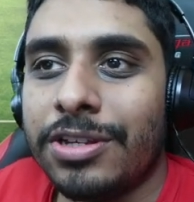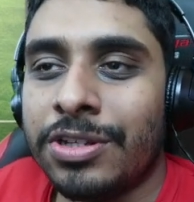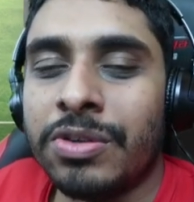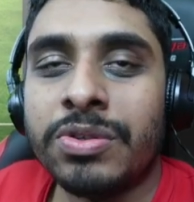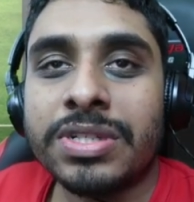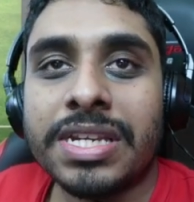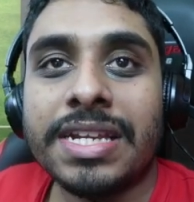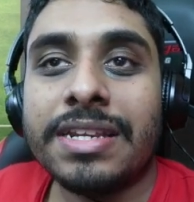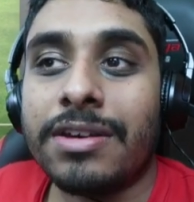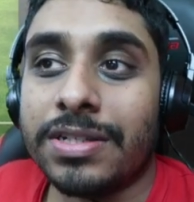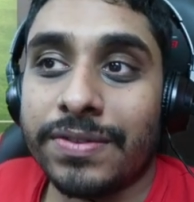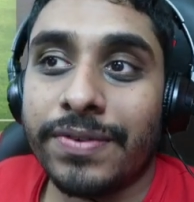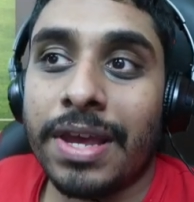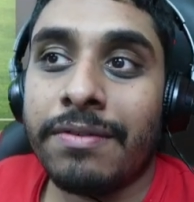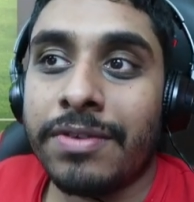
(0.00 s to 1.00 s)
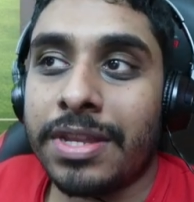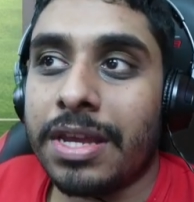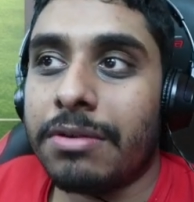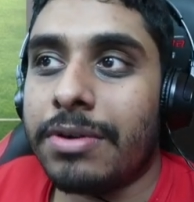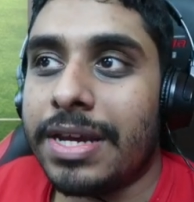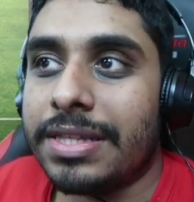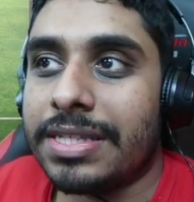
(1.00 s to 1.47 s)
usually does favour
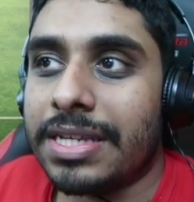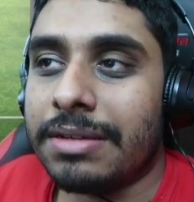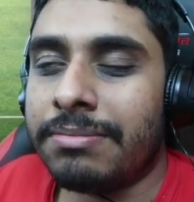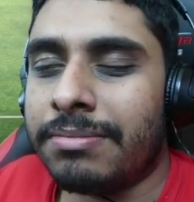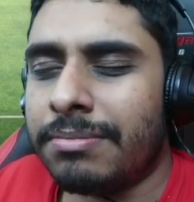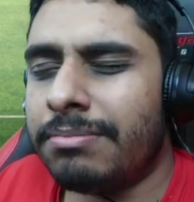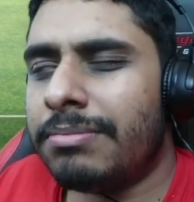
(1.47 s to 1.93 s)
the away team.